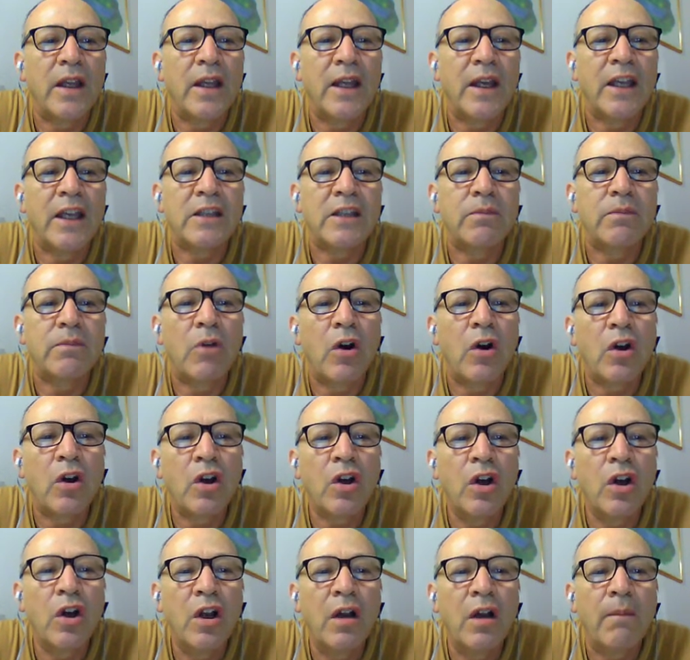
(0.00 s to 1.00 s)
smoke
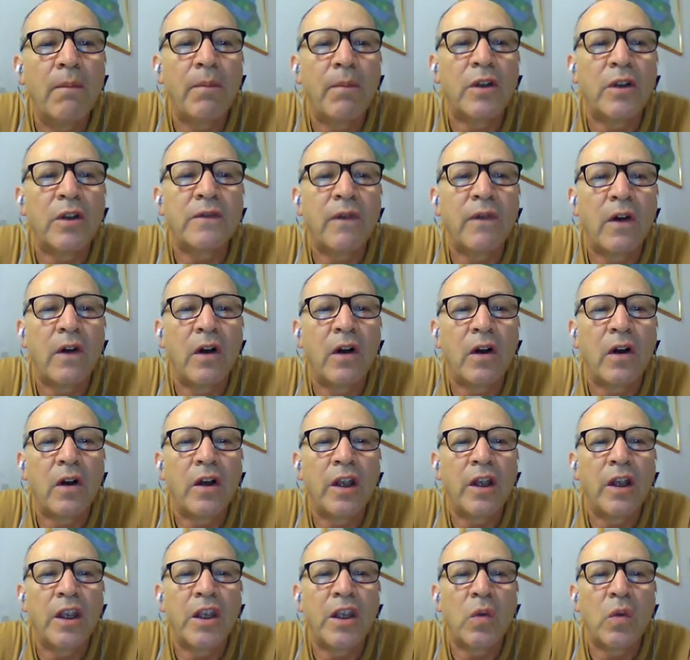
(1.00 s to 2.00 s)
plus fog
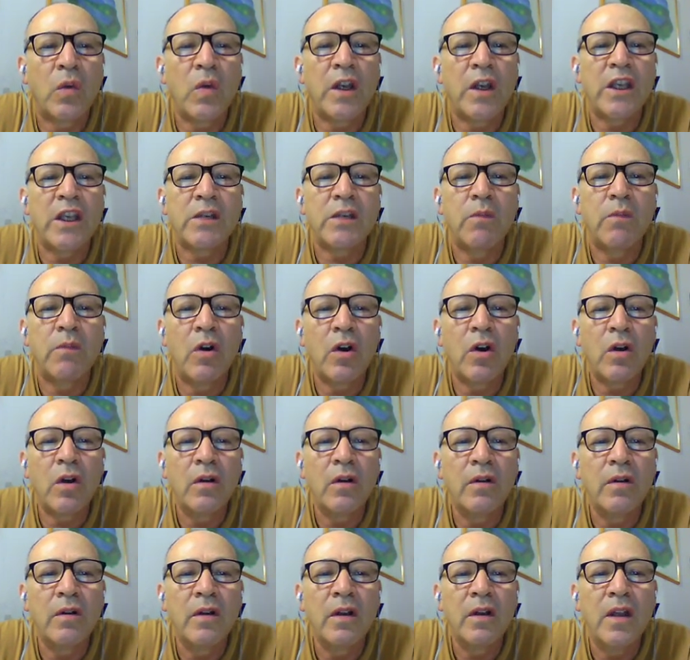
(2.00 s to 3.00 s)
equal smoke,
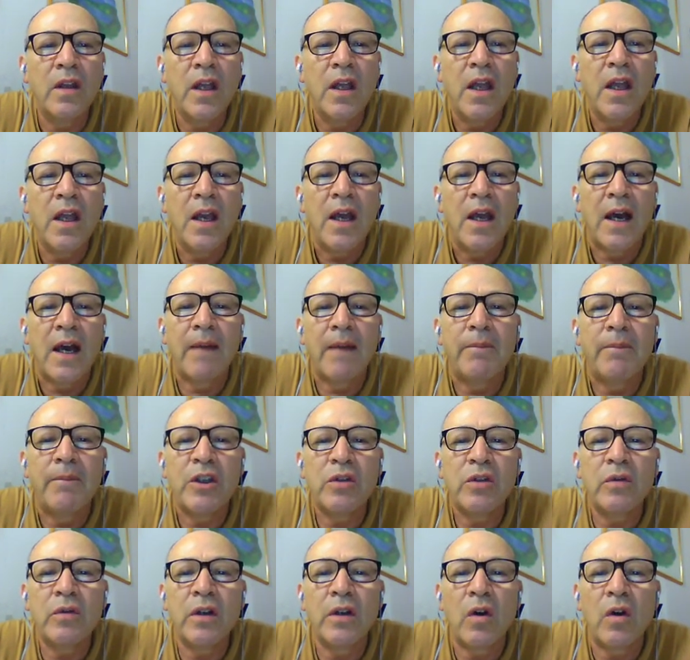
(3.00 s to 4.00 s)
a
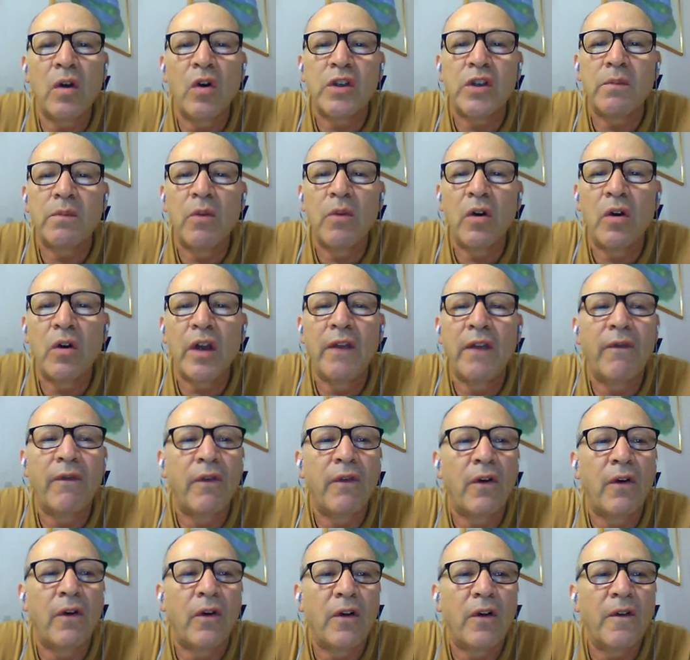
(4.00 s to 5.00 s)
mixture of smoke and
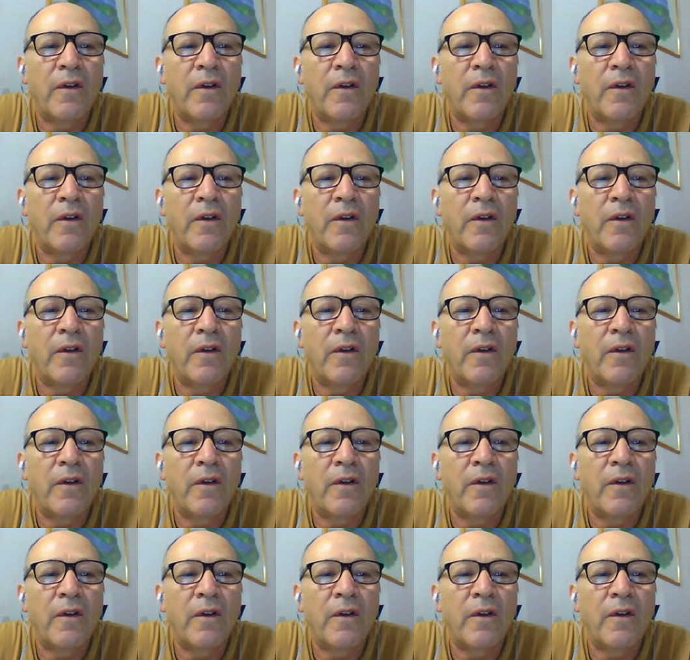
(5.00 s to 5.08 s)
fog.